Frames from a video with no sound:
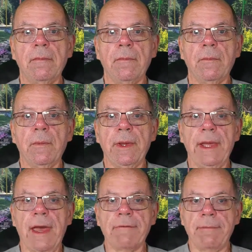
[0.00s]
we
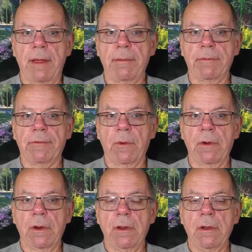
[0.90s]
have met
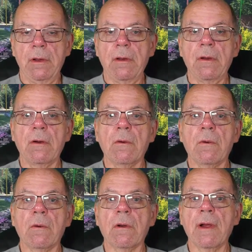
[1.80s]
before
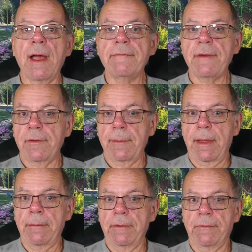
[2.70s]
or have never
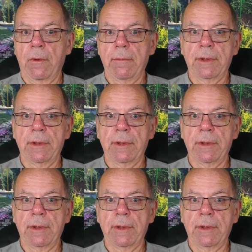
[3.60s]
met before,